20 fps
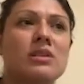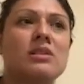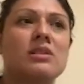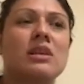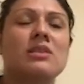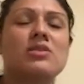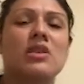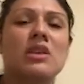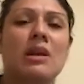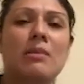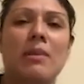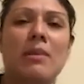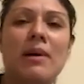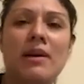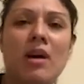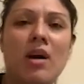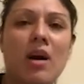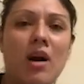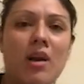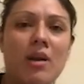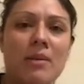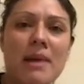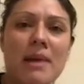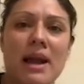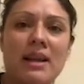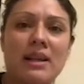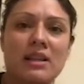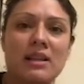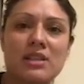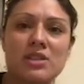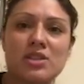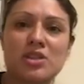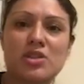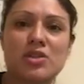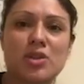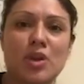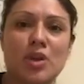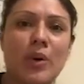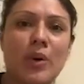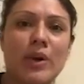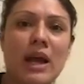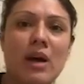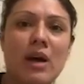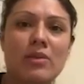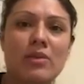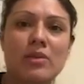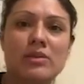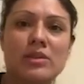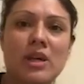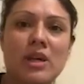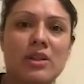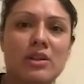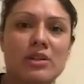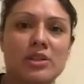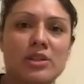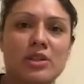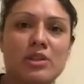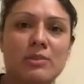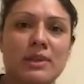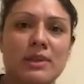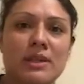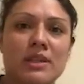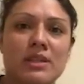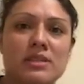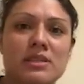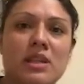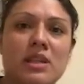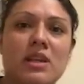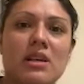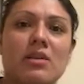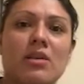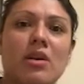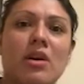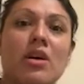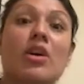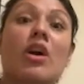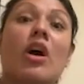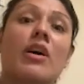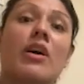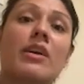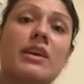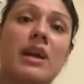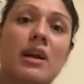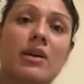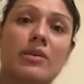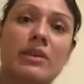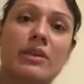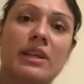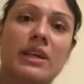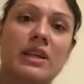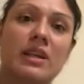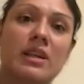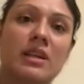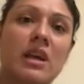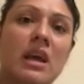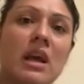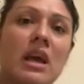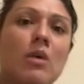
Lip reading: so then I'm like automatically just throwing out those other two because they are cardiac related,